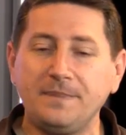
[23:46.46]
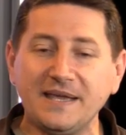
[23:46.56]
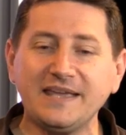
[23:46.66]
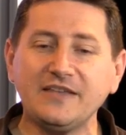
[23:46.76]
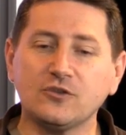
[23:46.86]

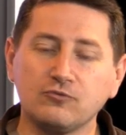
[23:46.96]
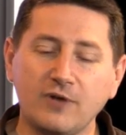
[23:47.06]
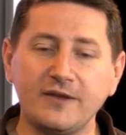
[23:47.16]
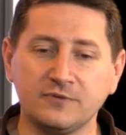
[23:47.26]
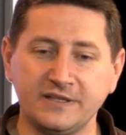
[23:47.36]
Picking the
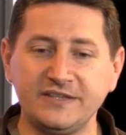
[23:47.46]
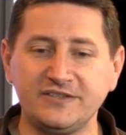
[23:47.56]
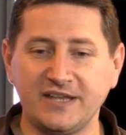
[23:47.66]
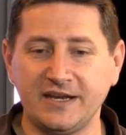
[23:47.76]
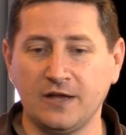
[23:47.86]
right
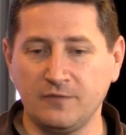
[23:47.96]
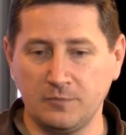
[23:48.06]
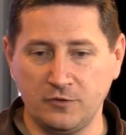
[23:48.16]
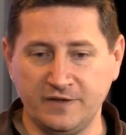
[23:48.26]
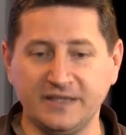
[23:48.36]
release date of a movie.